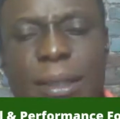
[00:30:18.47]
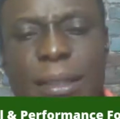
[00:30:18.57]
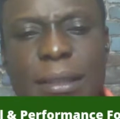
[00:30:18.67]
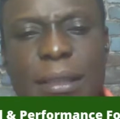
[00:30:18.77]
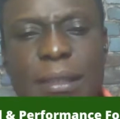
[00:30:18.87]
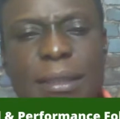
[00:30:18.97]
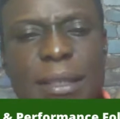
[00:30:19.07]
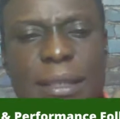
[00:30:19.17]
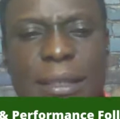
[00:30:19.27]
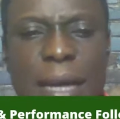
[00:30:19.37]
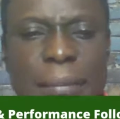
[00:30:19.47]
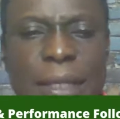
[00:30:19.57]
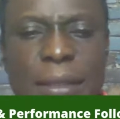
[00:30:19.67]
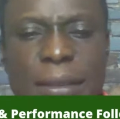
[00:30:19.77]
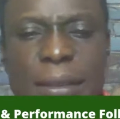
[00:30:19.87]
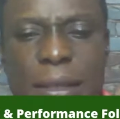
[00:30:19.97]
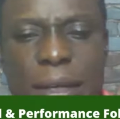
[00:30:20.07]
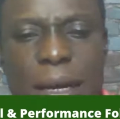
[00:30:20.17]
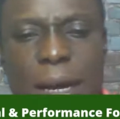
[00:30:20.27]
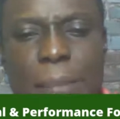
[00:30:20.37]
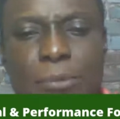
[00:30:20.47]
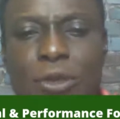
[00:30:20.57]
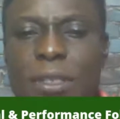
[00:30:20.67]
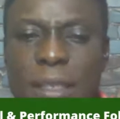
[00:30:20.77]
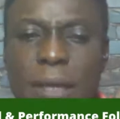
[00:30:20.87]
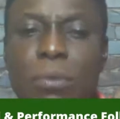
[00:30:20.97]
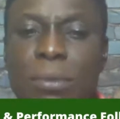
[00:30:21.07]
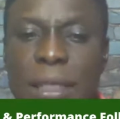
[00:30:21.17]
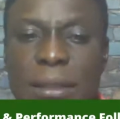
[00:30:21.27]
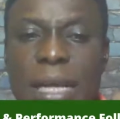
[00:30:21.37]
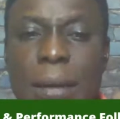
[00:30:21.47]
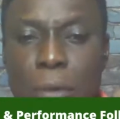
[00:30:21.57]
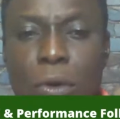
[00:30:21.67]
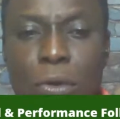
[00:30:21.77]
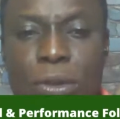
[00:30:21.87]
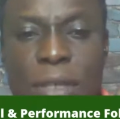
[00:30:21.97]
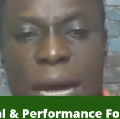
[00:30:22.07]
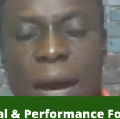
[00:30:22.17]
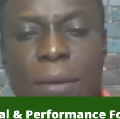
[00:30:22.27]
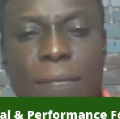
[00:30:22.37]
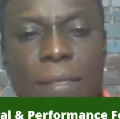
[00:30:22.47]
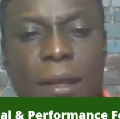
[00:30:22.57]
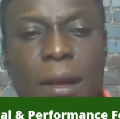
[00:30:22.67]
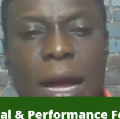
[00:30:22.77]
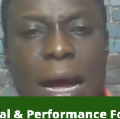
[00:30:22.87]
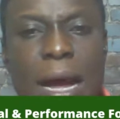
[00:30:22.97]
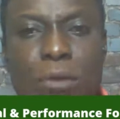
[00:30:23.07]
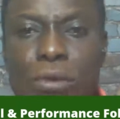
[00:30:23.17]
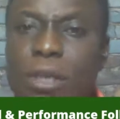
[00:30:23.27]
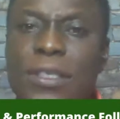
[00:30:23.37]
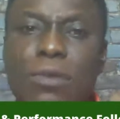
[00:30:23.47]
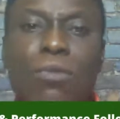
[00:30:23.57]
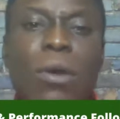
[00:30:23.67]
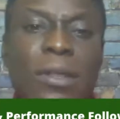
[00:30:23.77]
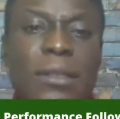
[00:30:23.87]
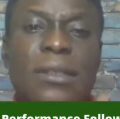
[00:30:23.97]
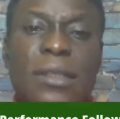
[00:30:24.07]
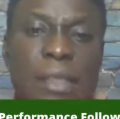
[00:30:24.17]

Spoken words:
in I mean, using the term coach now, who doesn't want